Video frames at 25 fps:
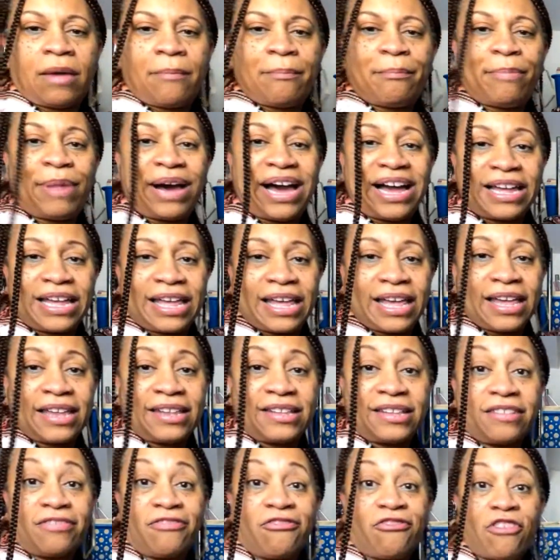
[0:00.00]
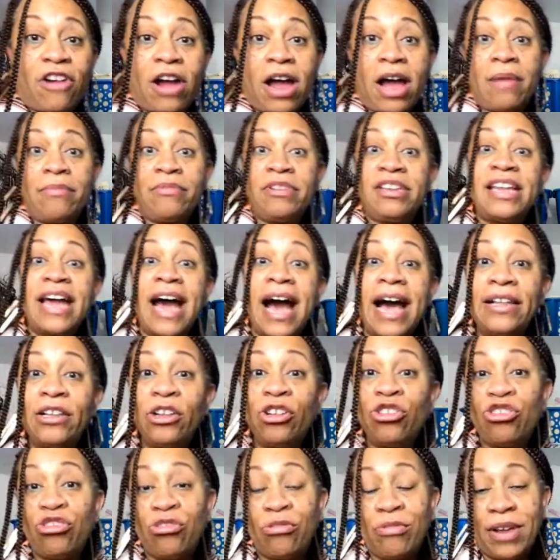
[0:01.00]
buckets from
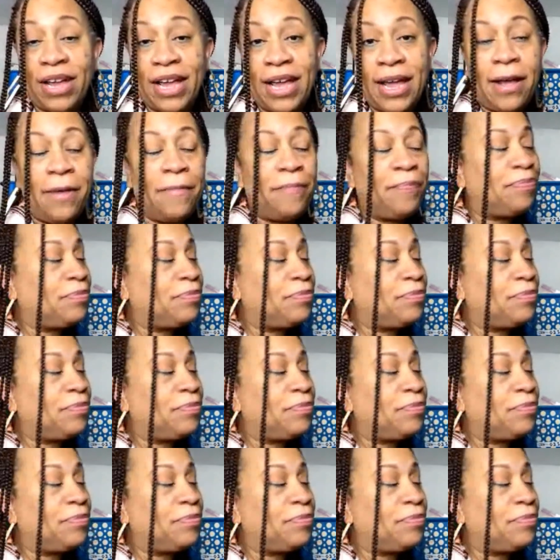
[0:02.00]
Dollar Tree,